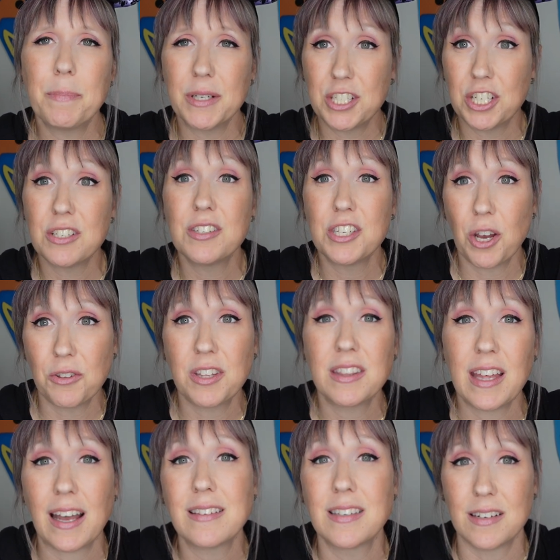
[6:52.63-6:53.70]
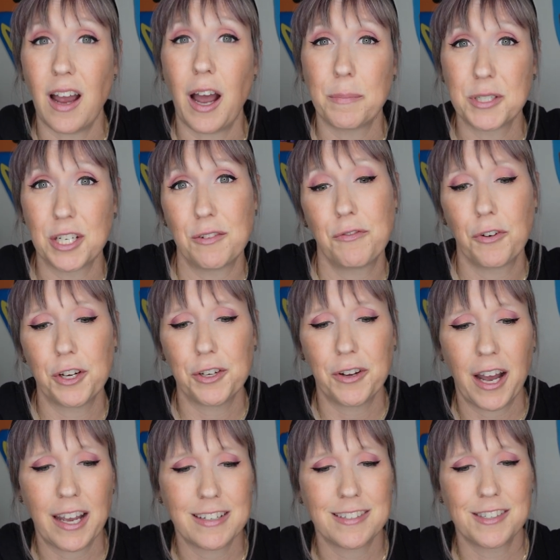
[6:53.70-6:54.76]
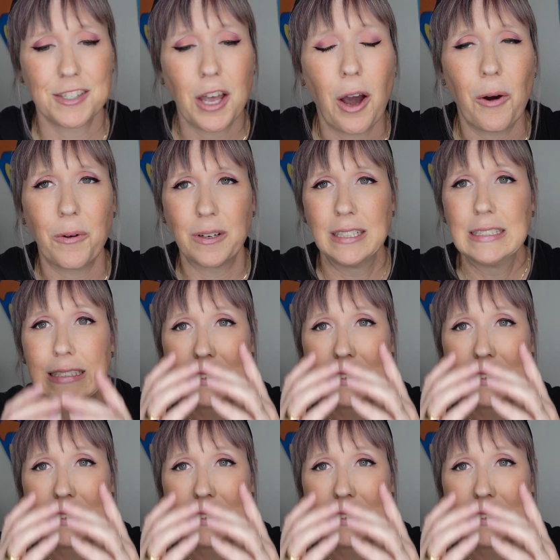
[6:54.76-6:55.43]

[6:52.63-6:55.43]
but just note that that's an option for you guys. So,